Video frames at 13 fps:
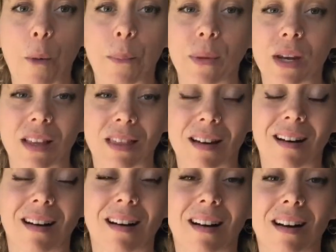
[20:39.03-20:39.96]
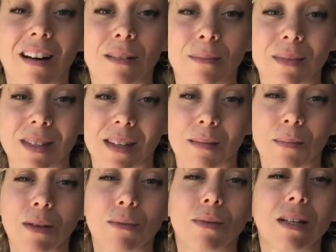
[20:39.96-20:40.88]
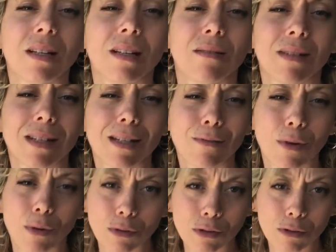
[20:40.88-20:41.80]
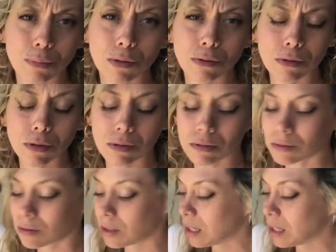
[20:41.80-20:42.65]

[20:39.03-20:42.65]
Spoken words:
opening the arms can be really, really vulnerable too.